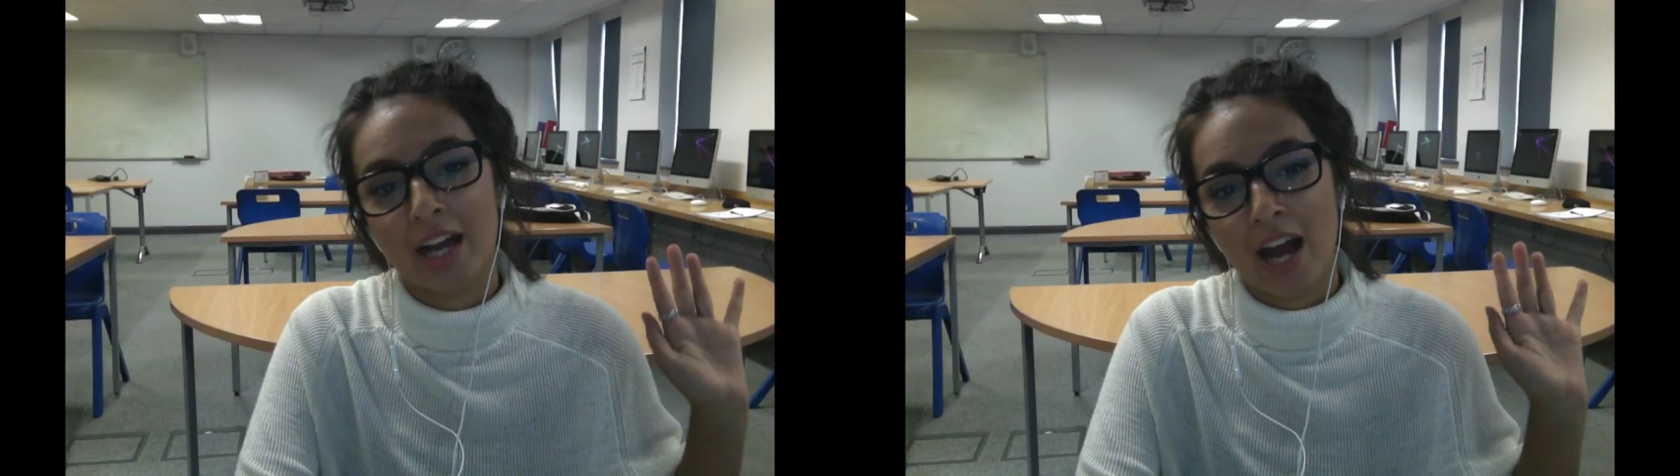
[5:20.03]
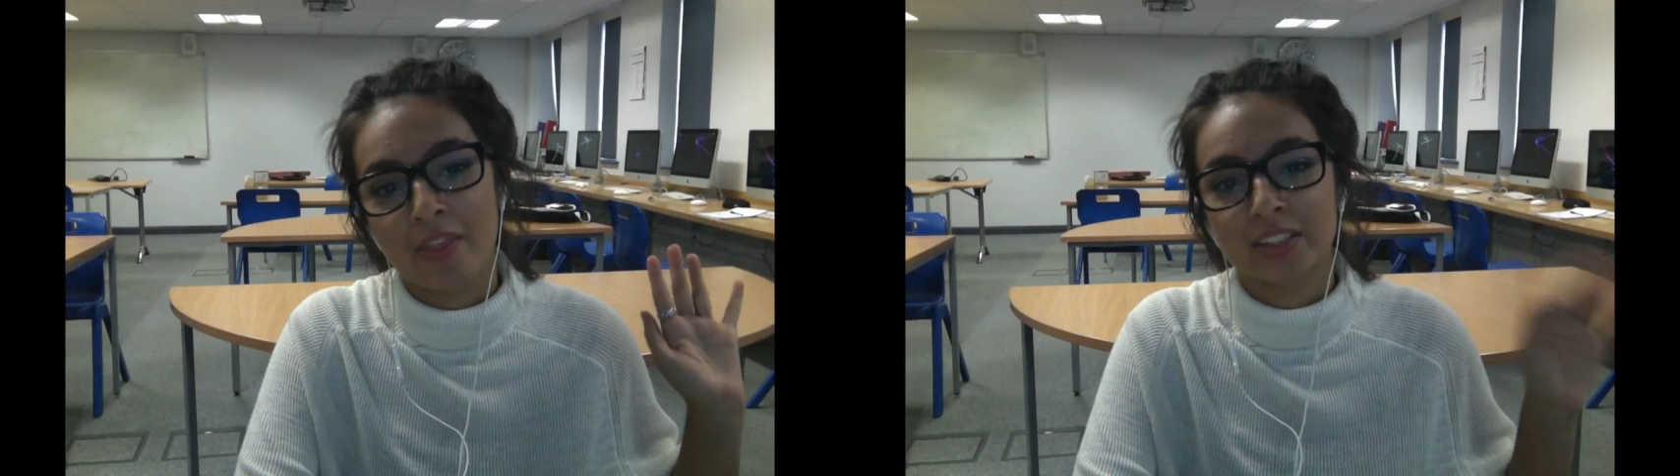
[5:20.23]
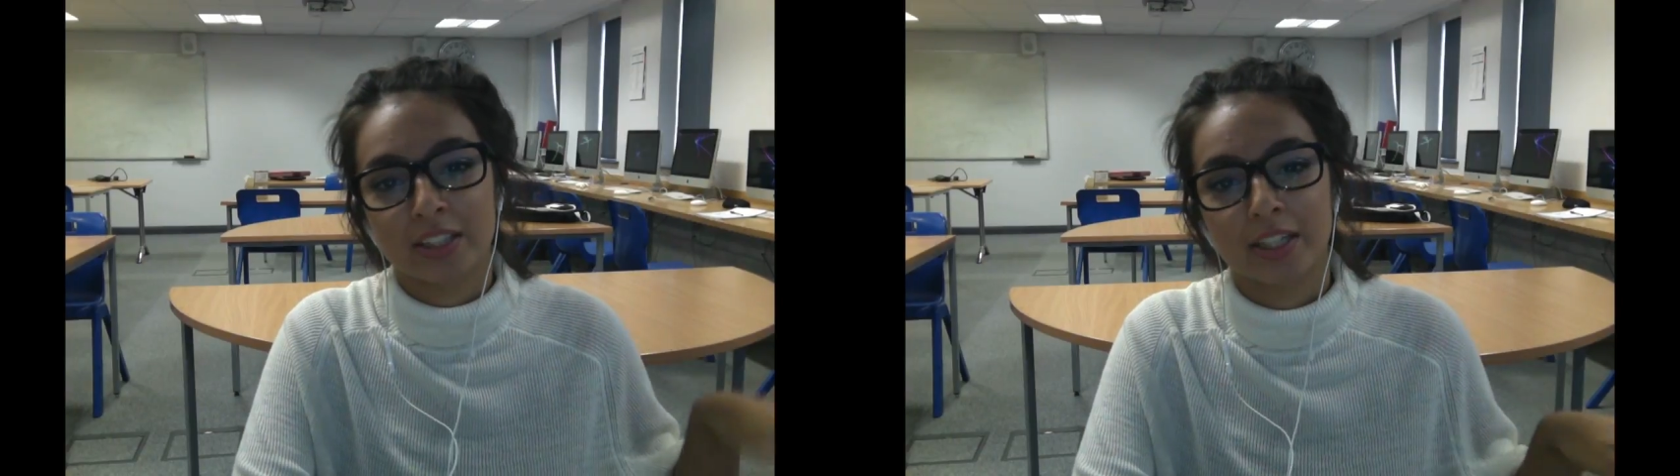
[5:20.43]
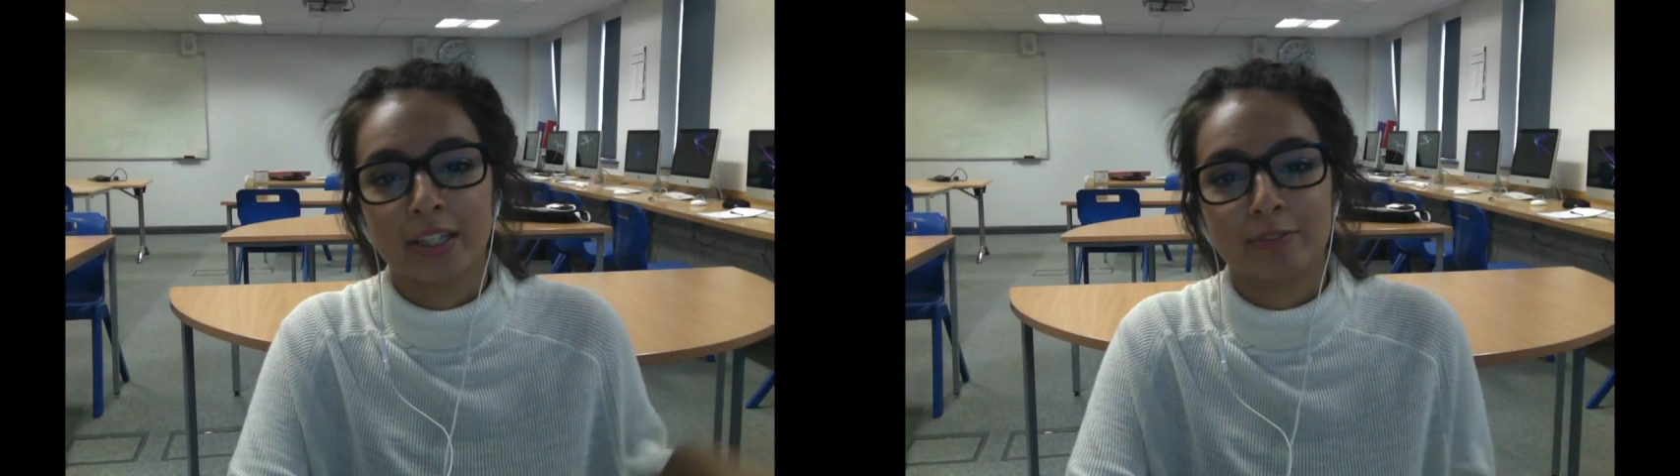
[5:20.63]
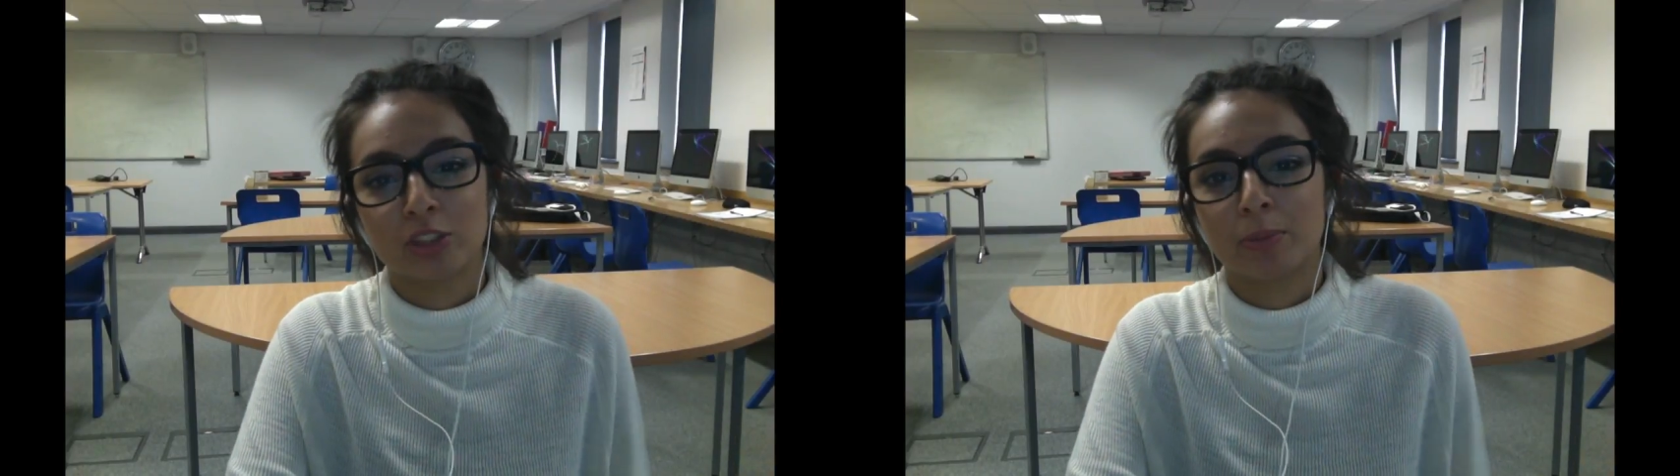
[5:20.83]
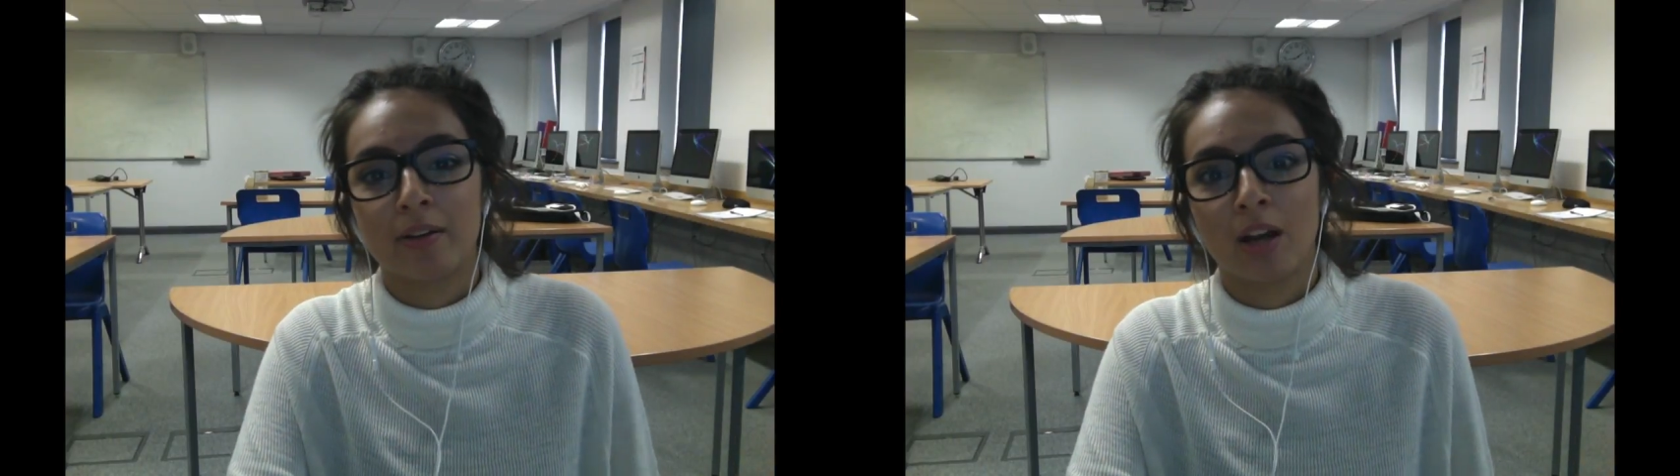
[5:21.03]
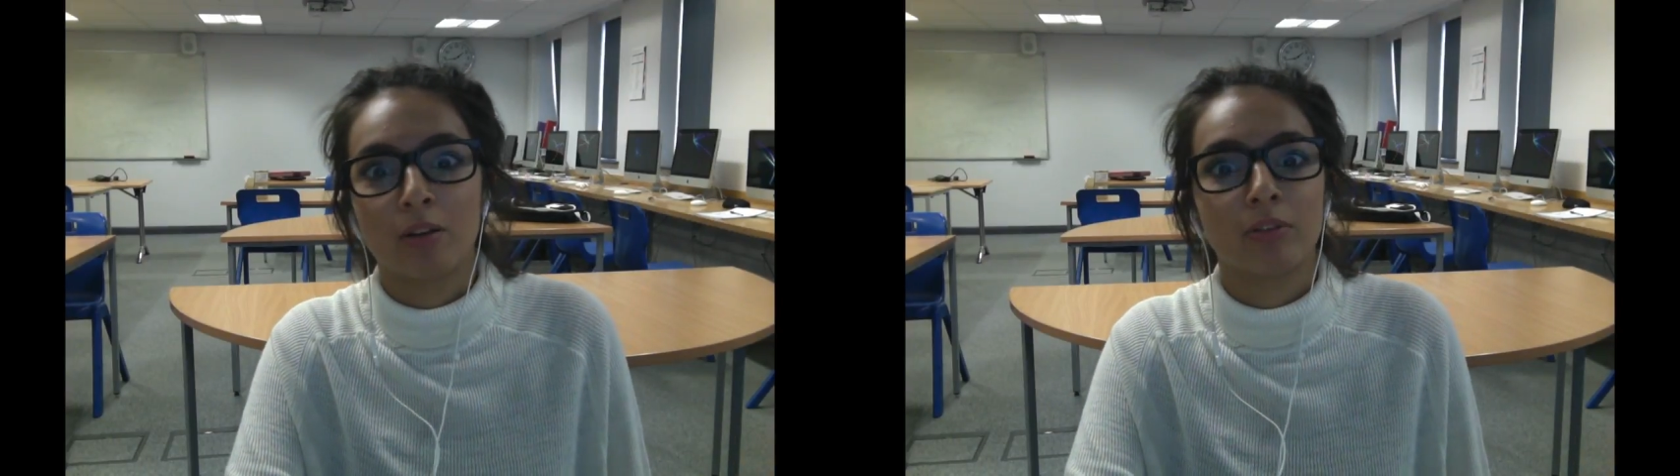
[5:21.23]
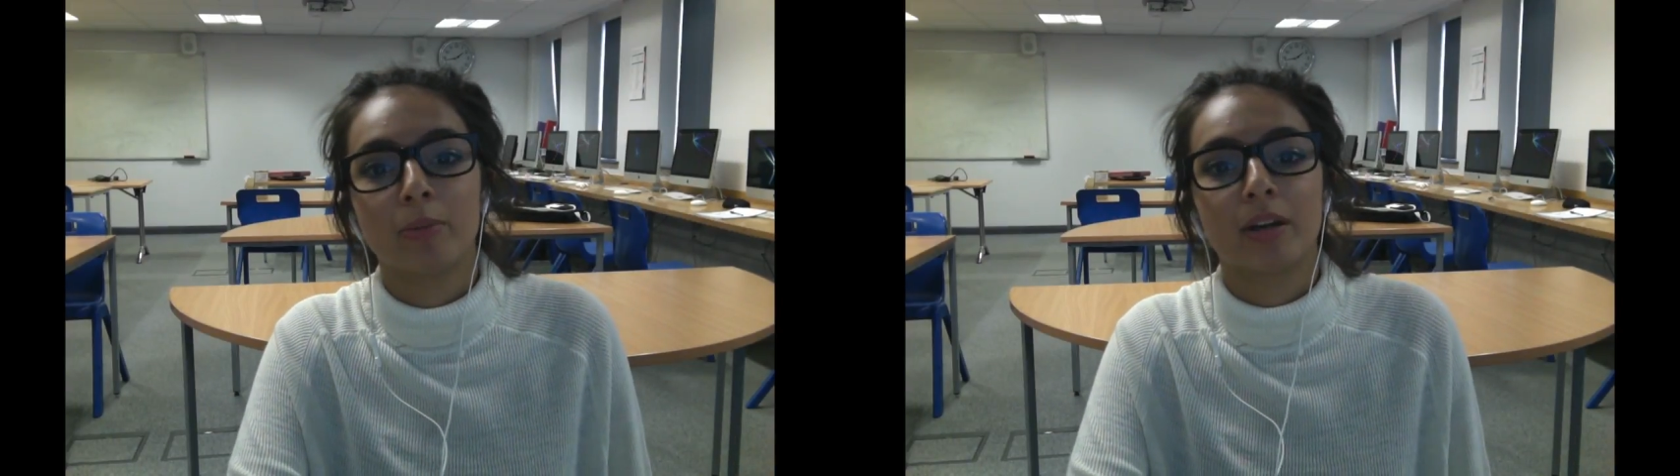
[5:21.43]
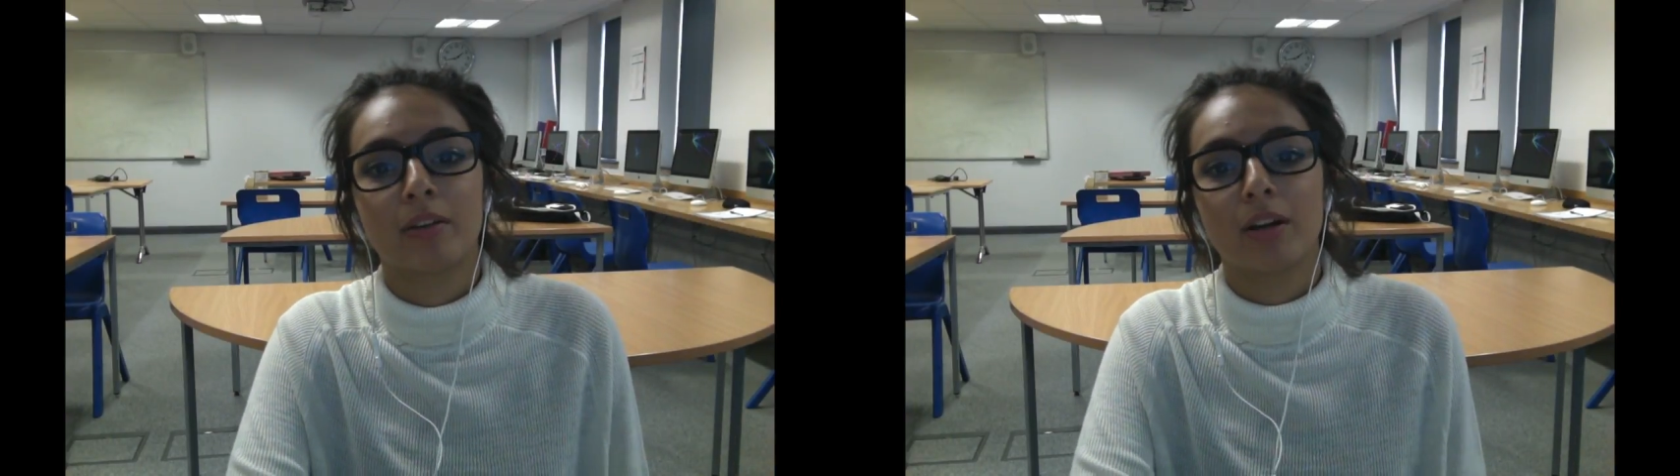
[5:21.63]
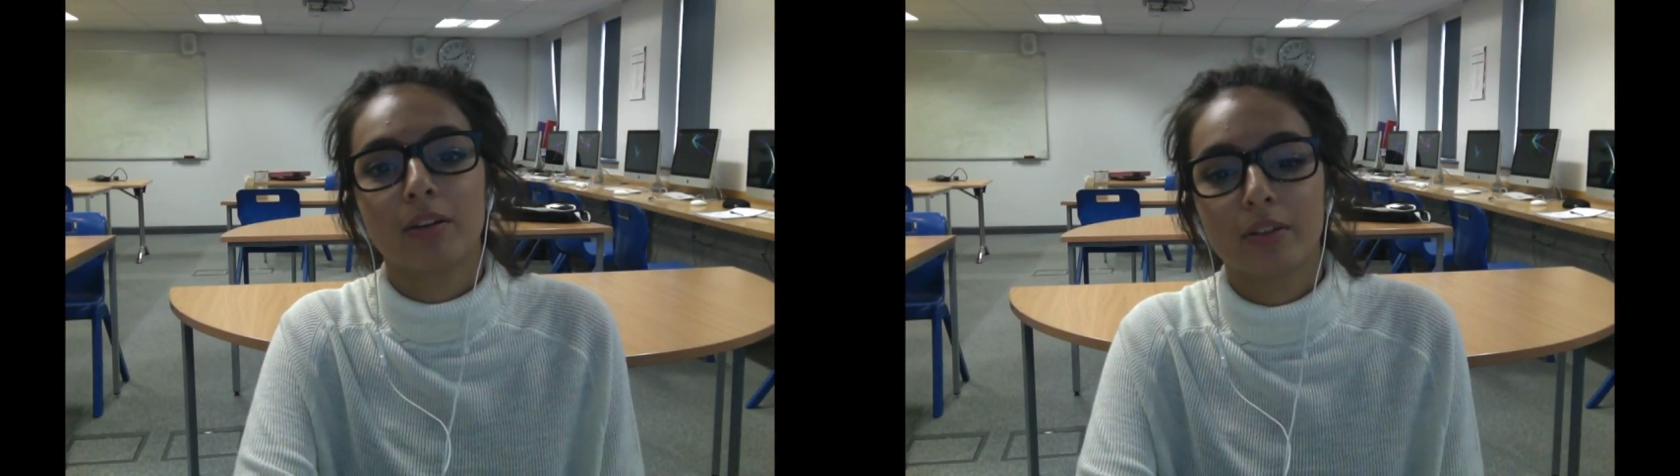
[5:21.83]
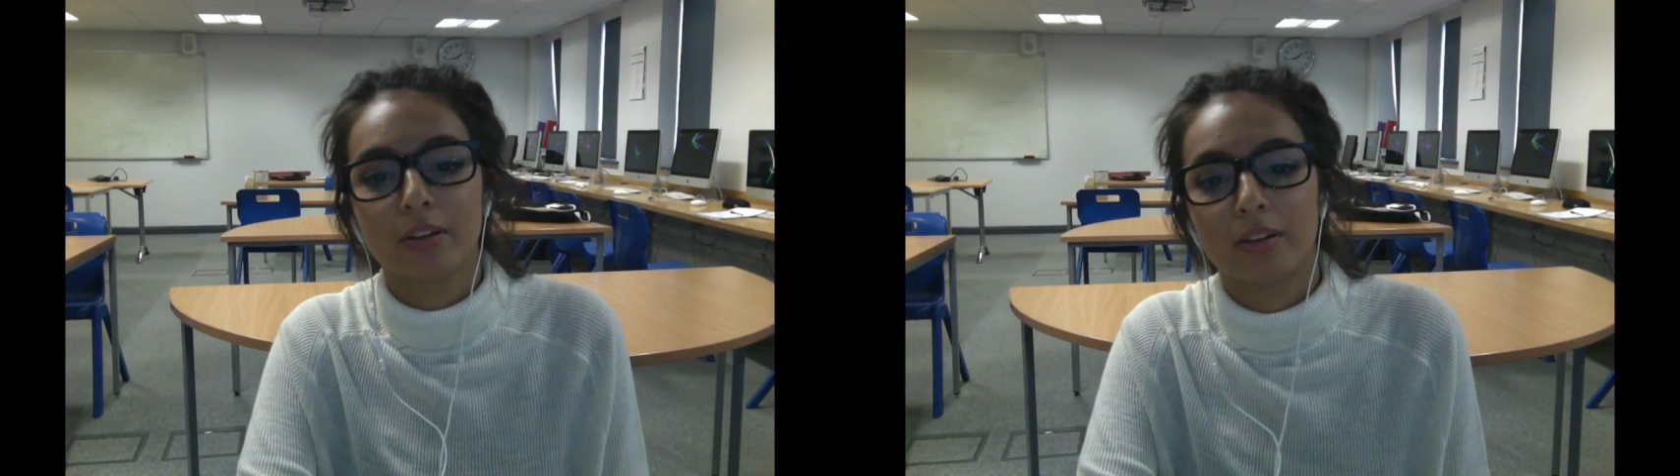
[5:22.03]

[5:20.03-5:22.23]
and there's like an evil spirit like roaming around.